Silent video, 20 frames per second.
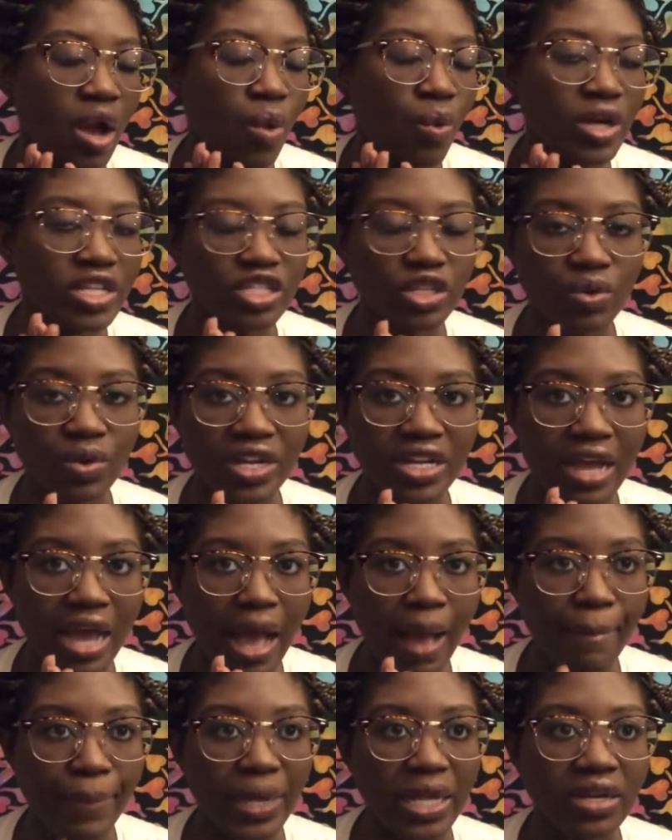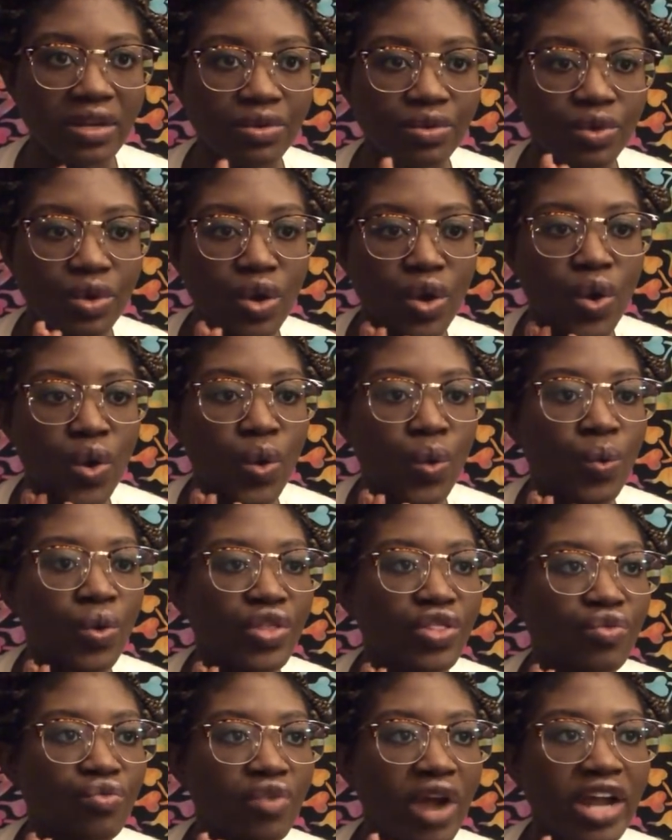what's going to happen
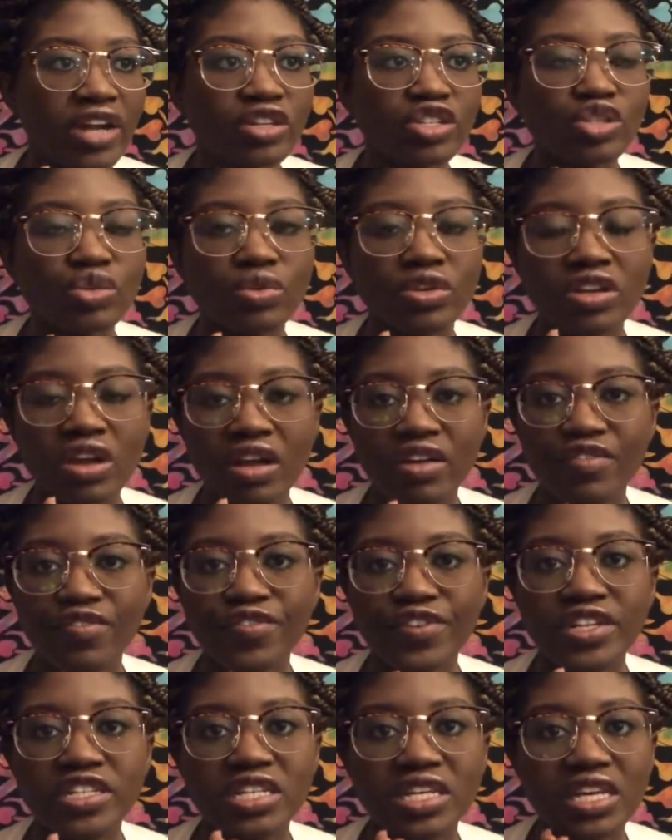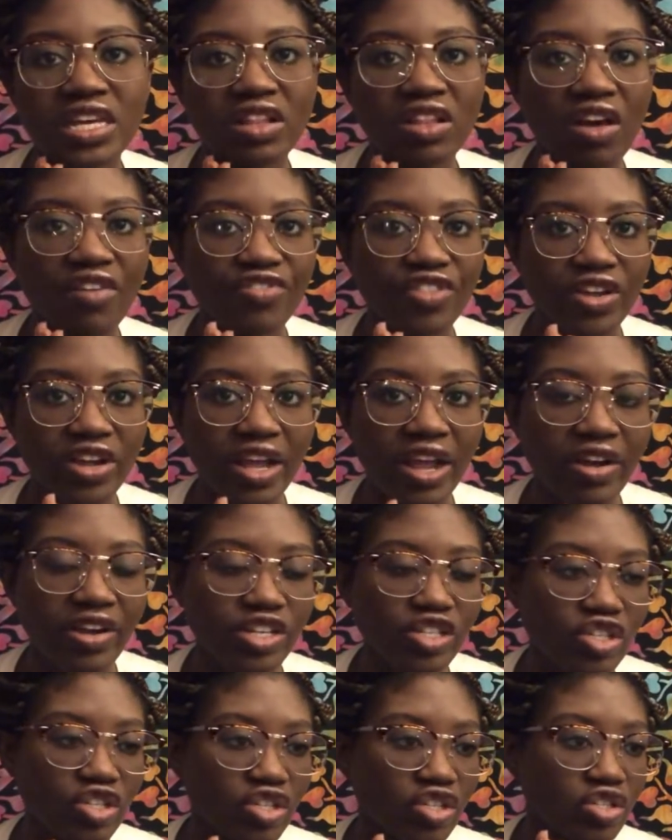with writers who are not afraid to kill off their
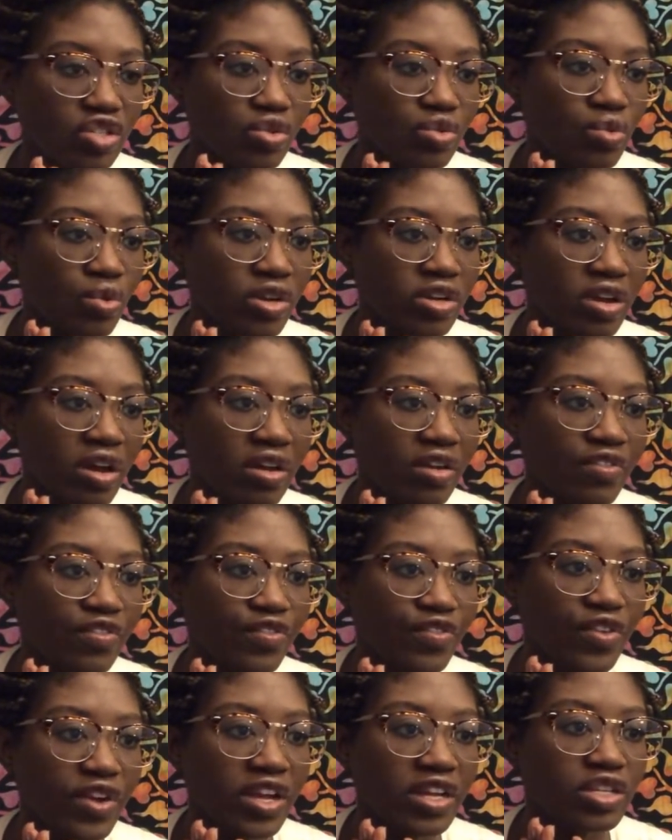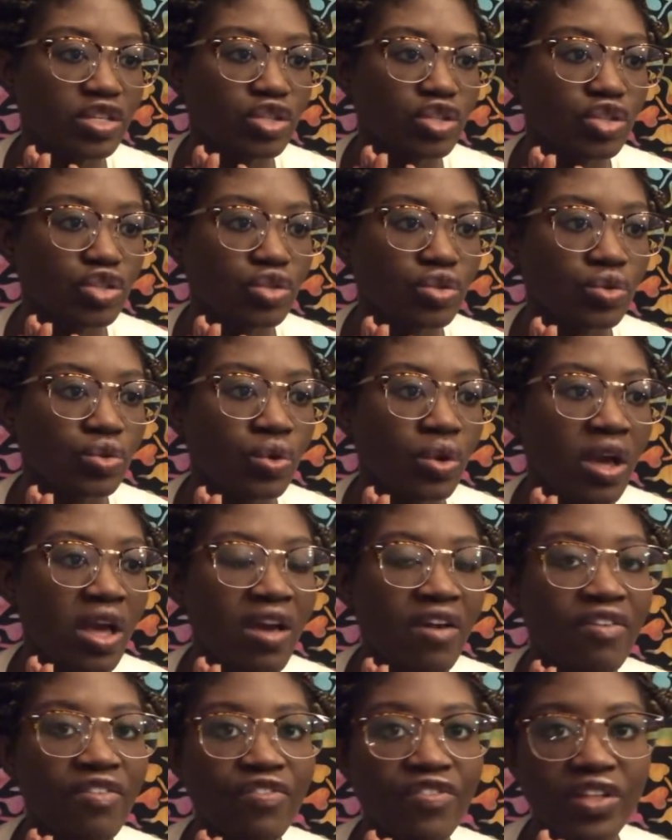characters, who are not afraid to
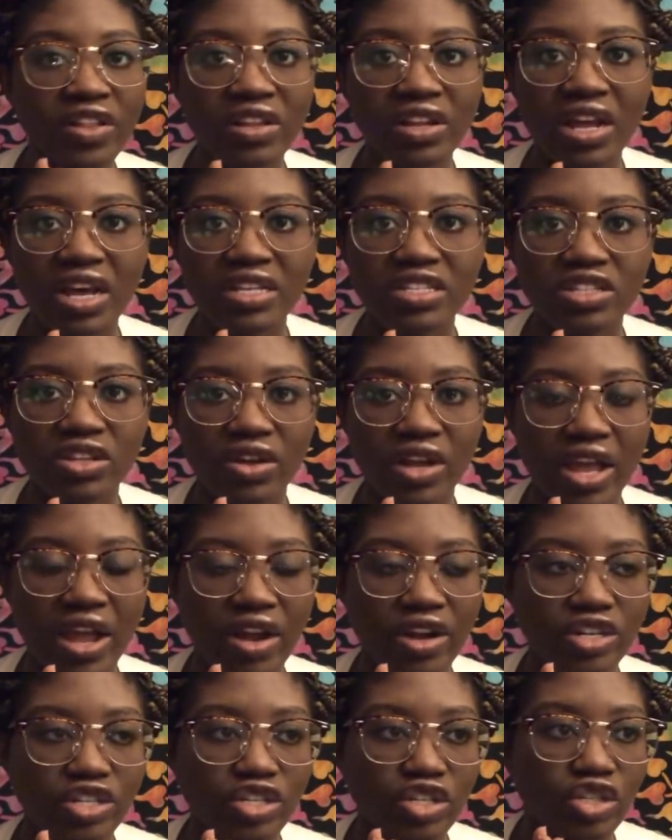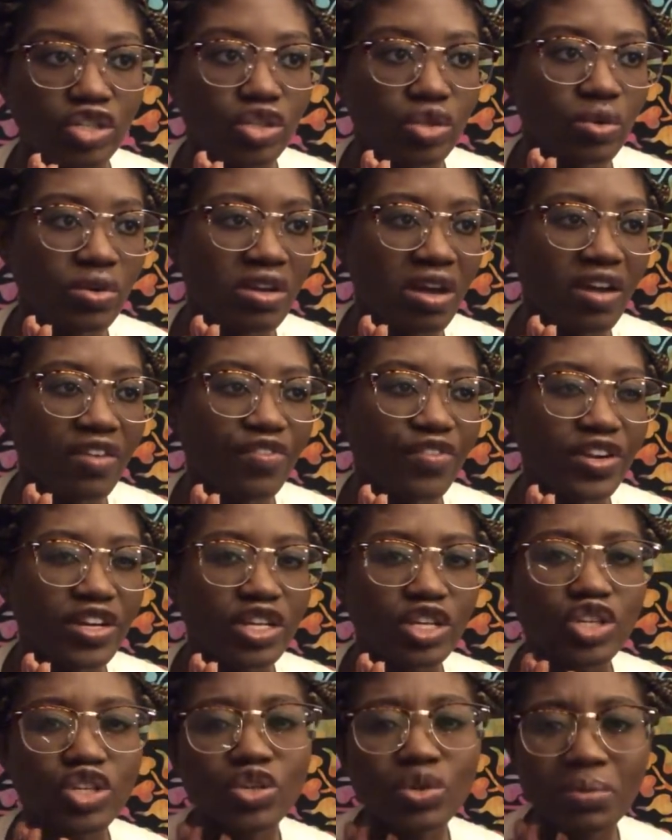villainize their characters, who are not afraid to
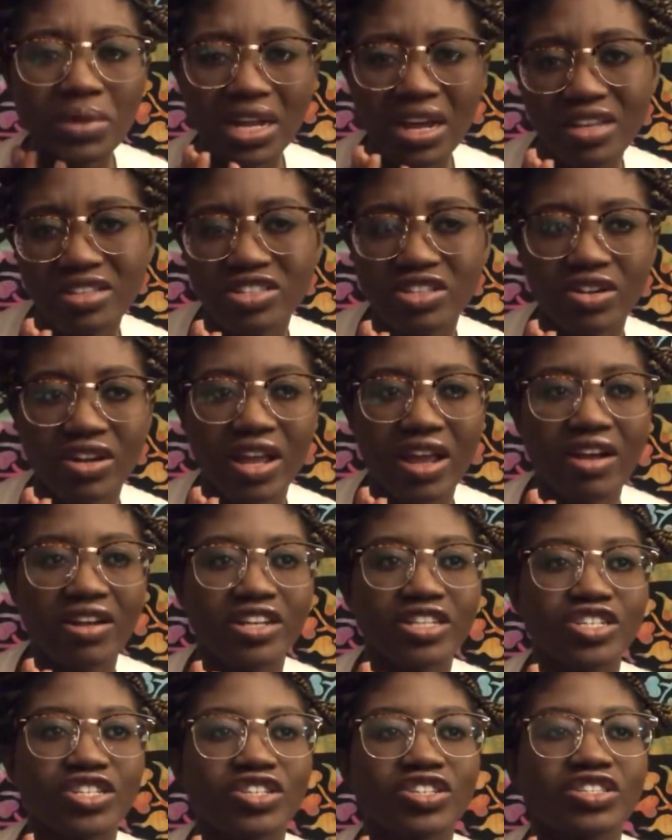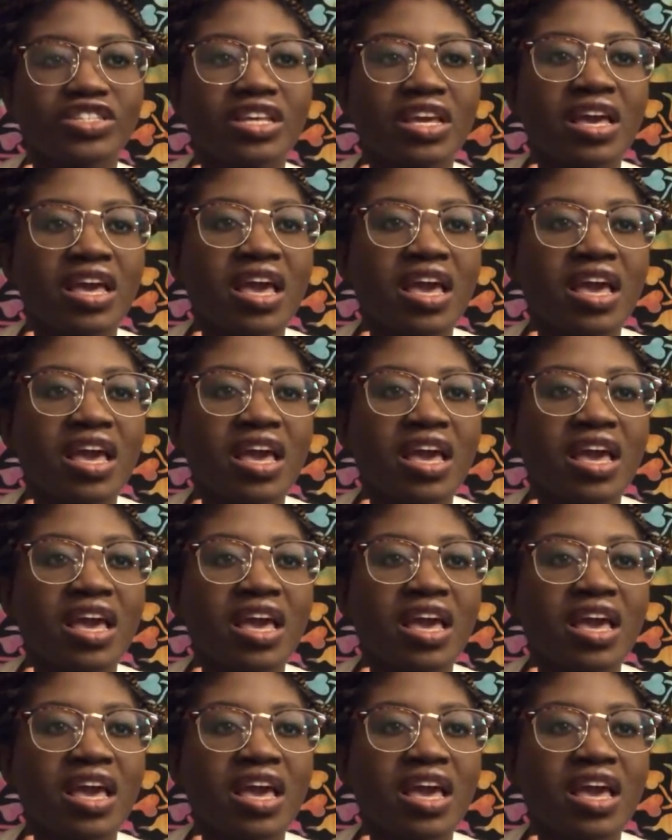humanize their characters